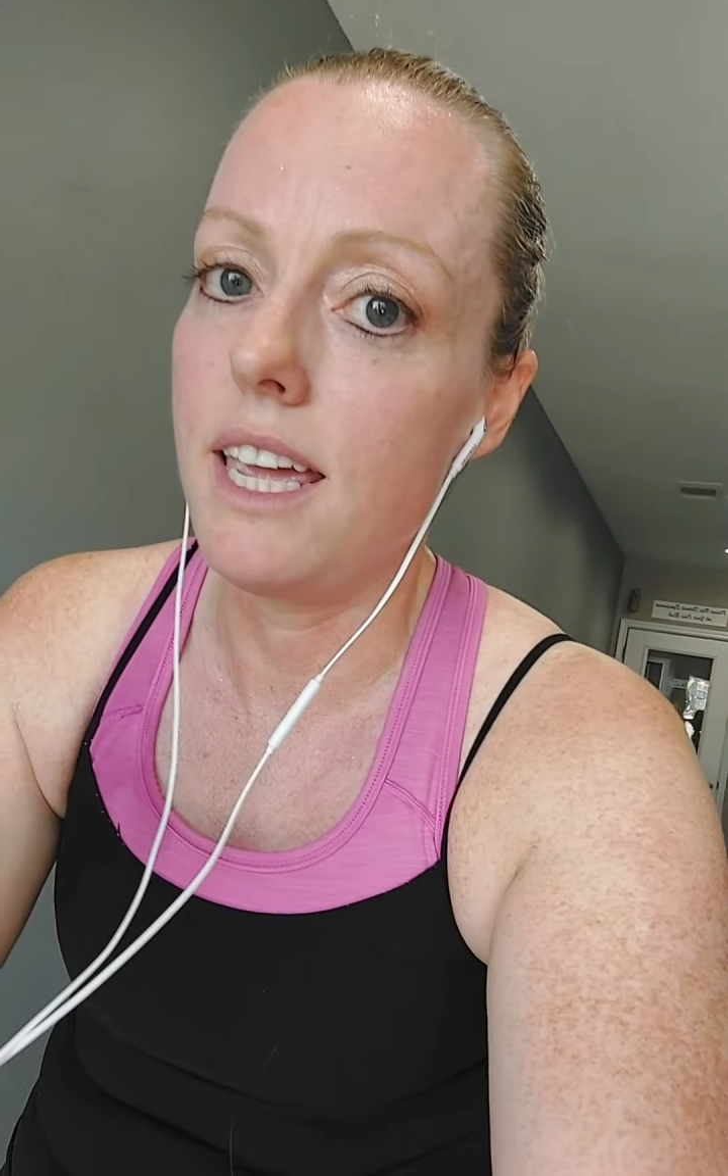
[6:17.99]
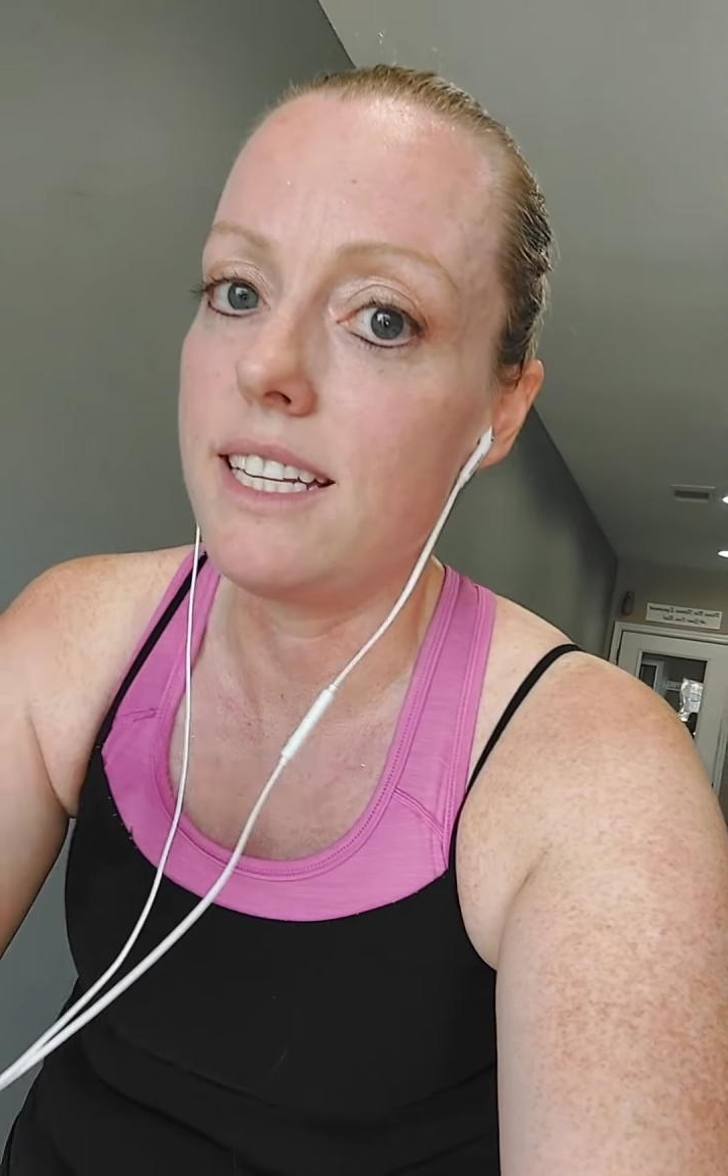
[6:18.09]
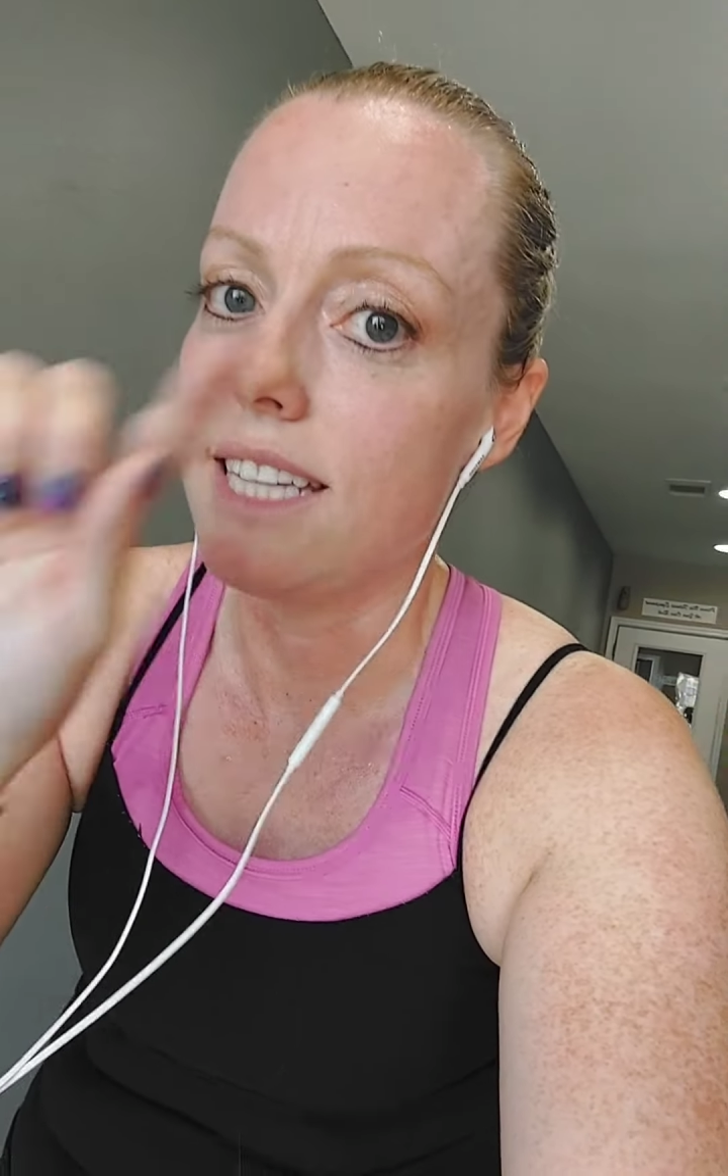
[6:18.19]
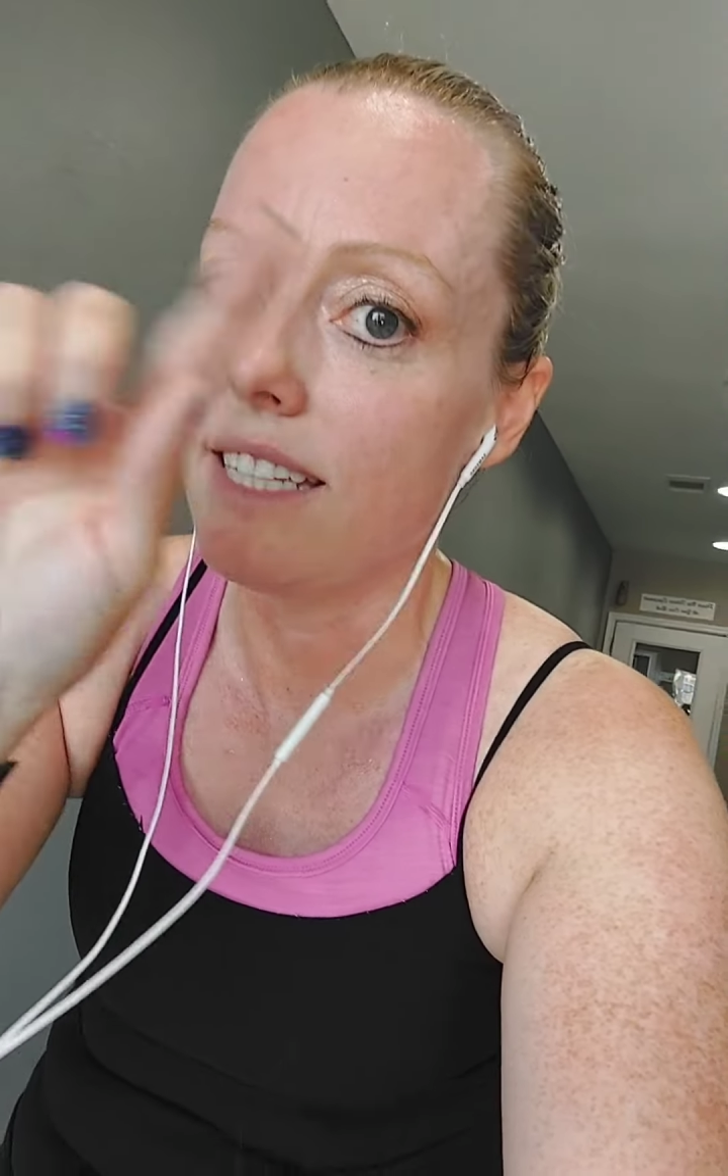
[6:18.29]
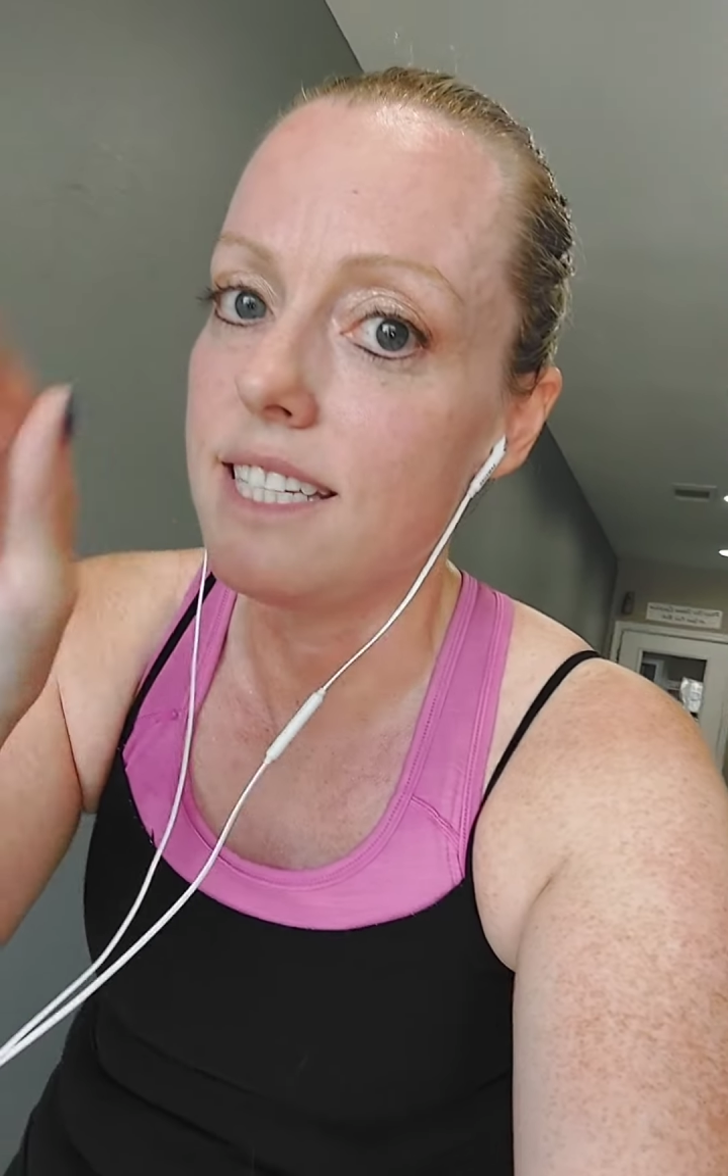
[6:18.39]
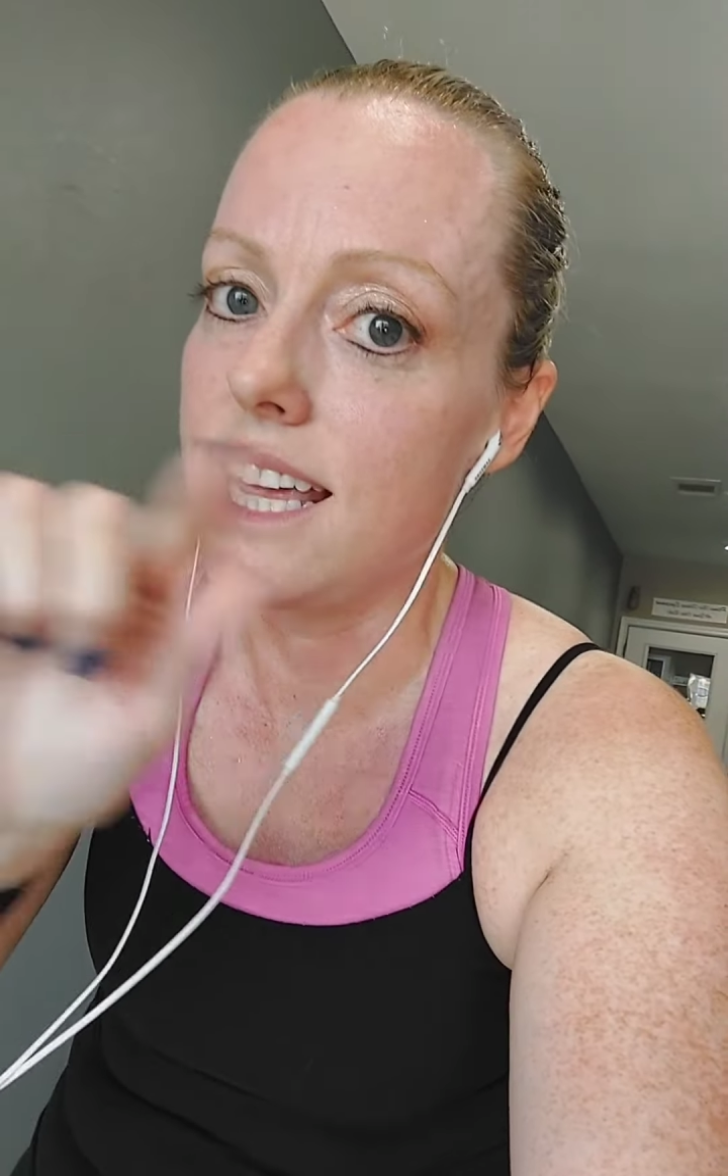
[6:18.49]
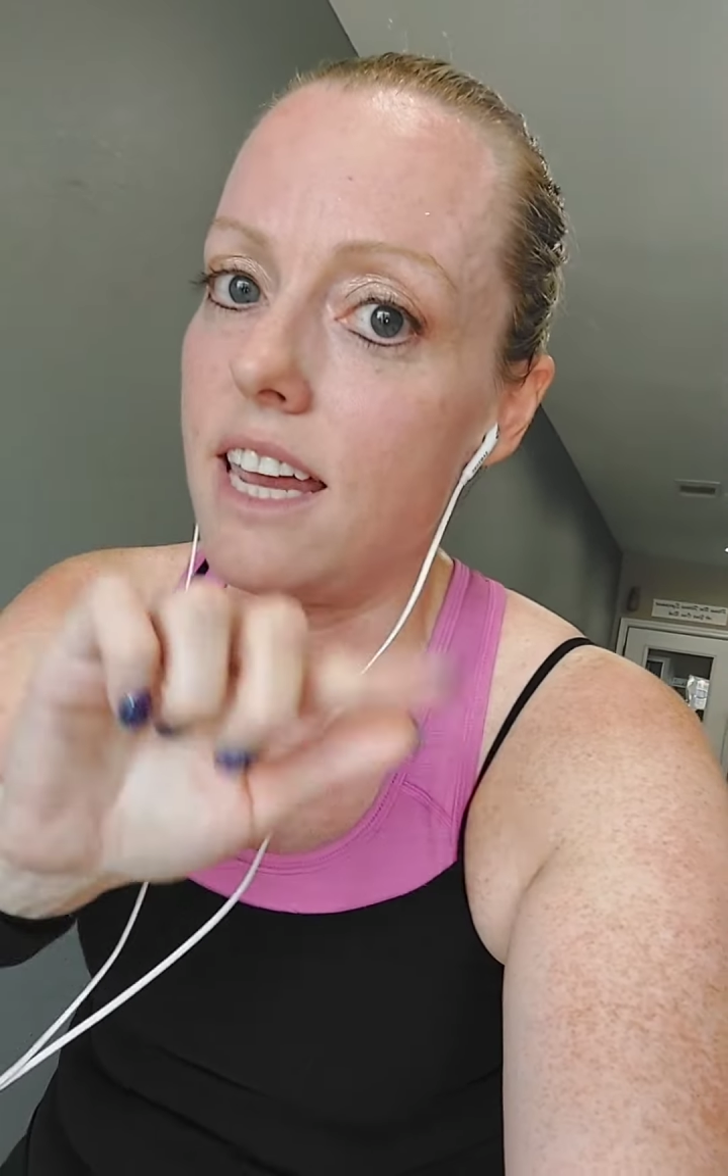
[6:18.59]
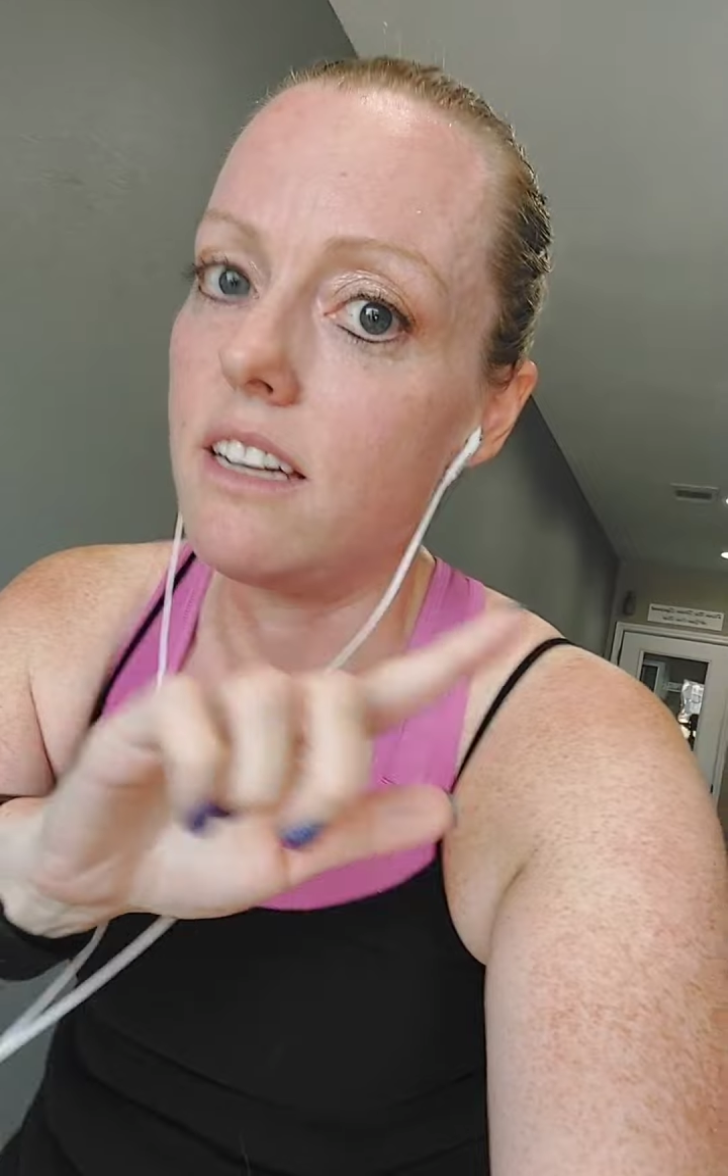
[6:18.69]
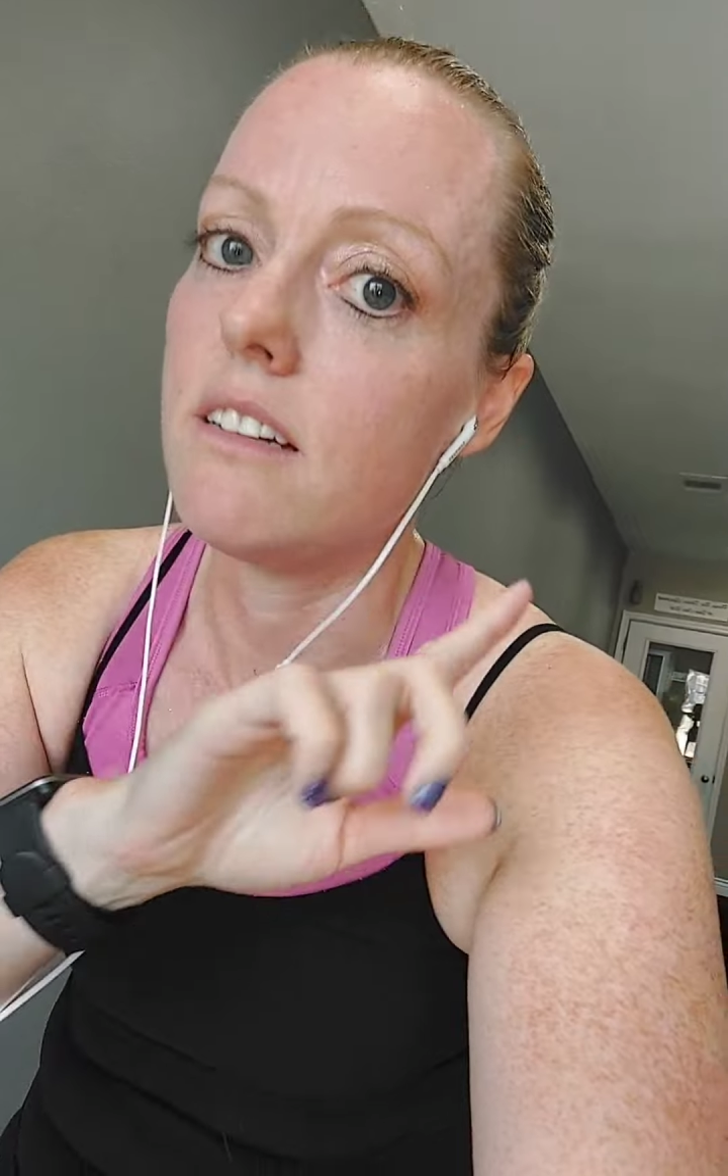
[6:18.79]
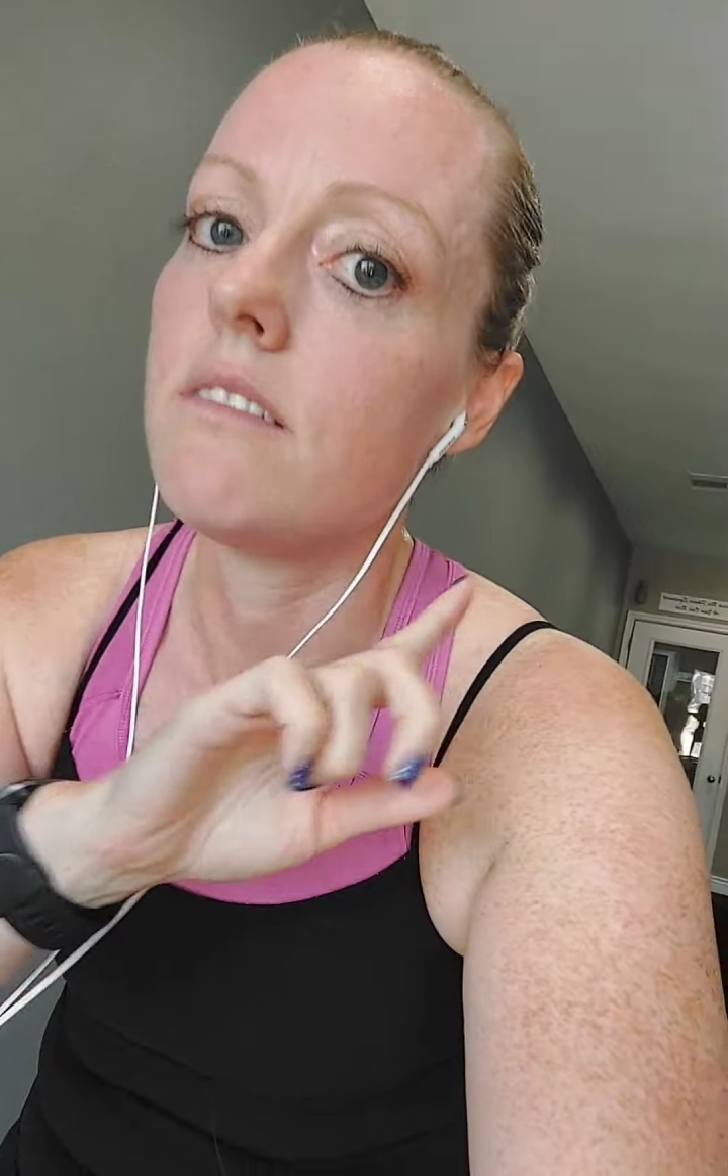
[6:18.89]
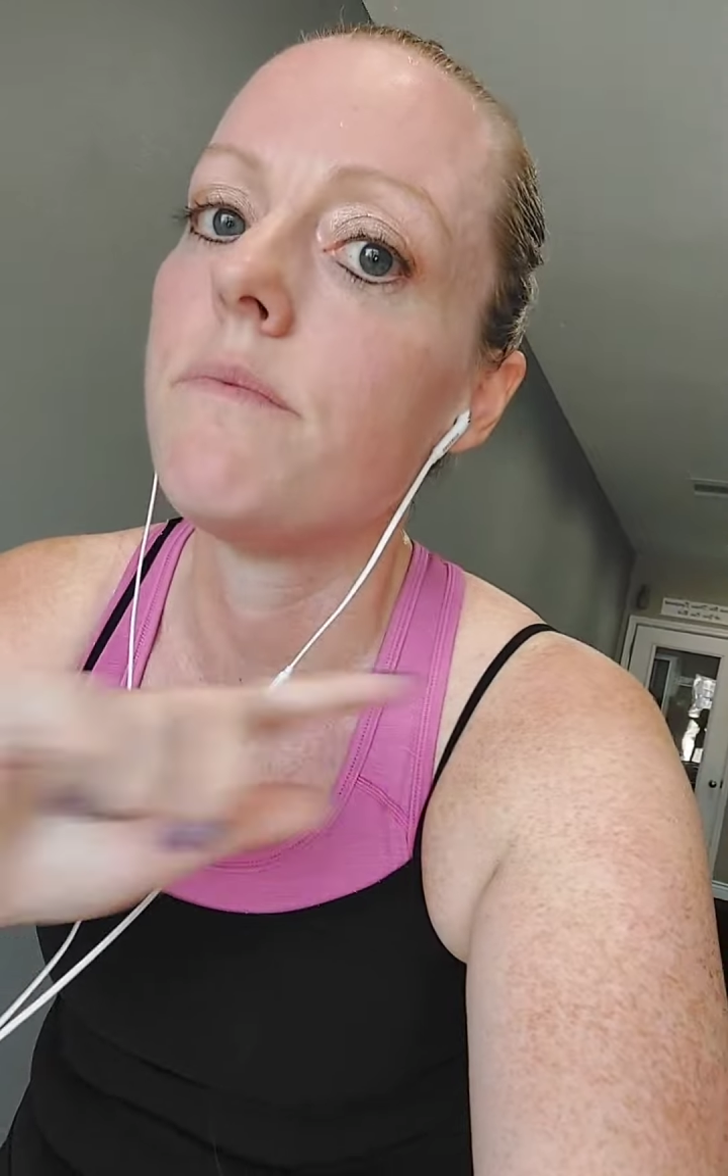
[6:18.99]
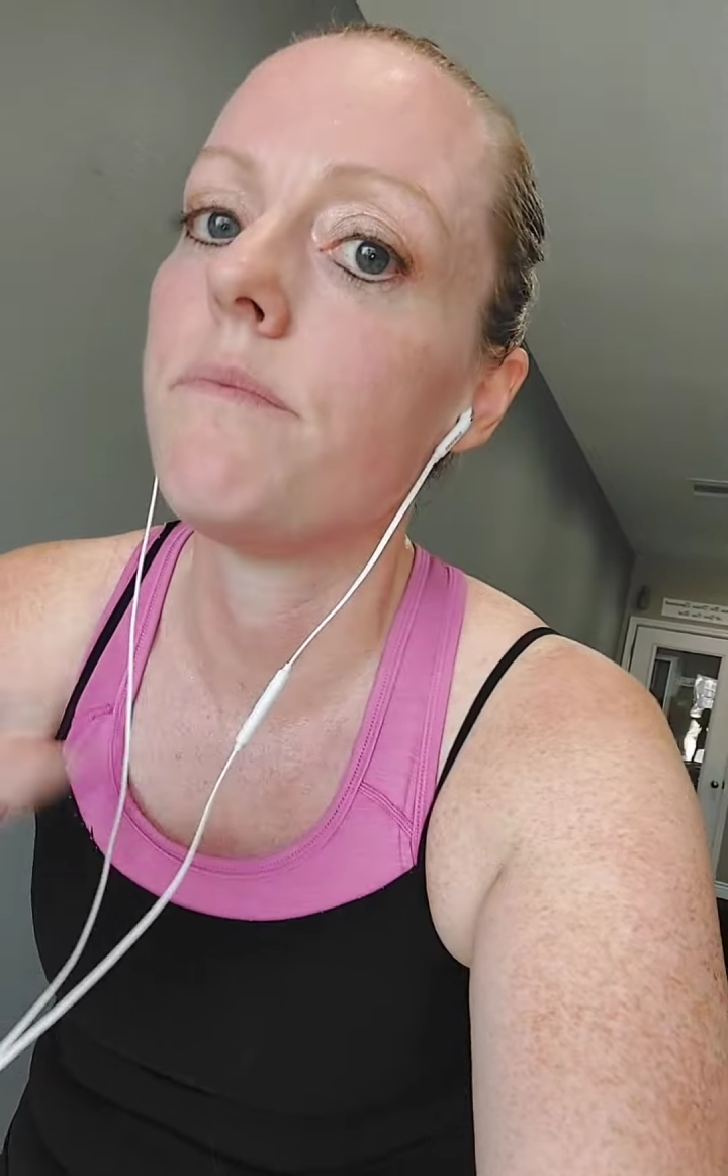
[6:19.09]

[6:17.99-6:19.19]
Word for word: It said Satan.